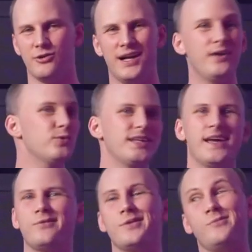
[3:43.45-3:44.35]
and I would
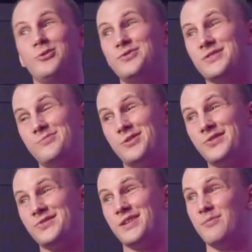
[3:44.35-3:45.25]
gather that most of the
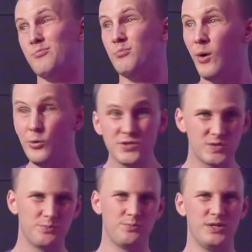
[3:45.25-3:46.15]
pars that most
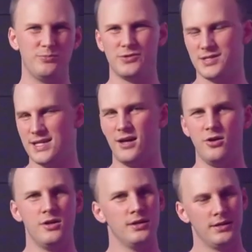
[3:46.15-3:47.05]
people sell